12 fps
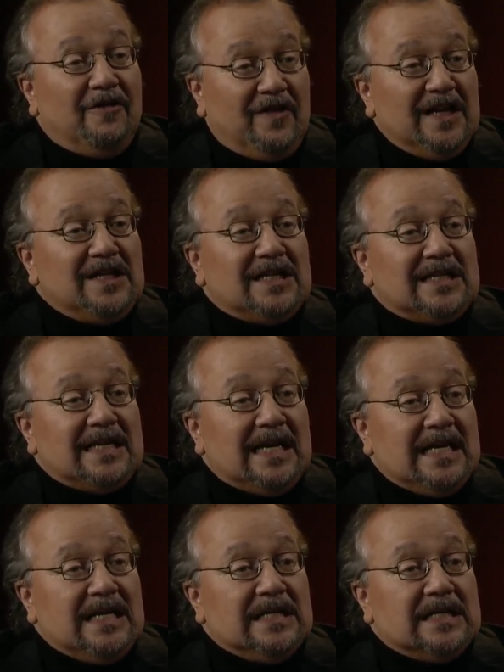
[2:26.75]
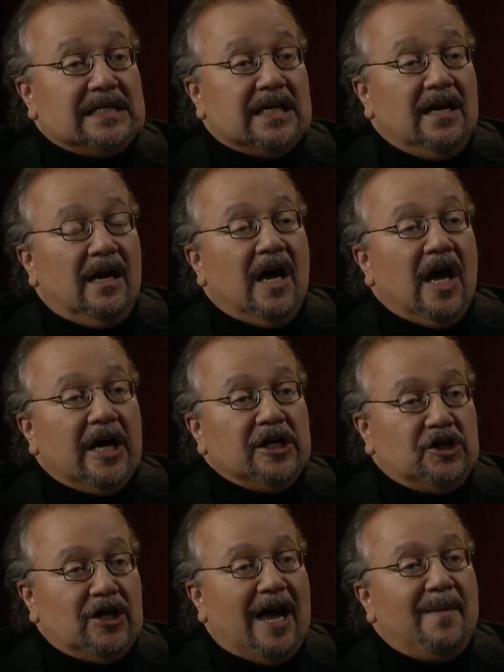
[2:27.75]
This is a
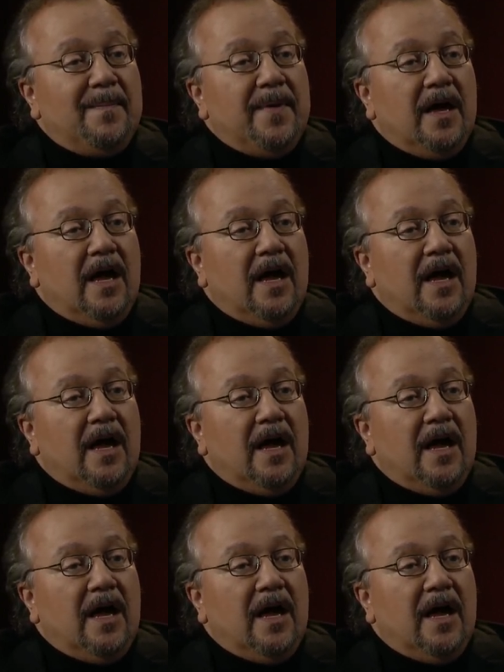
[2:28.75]
gem,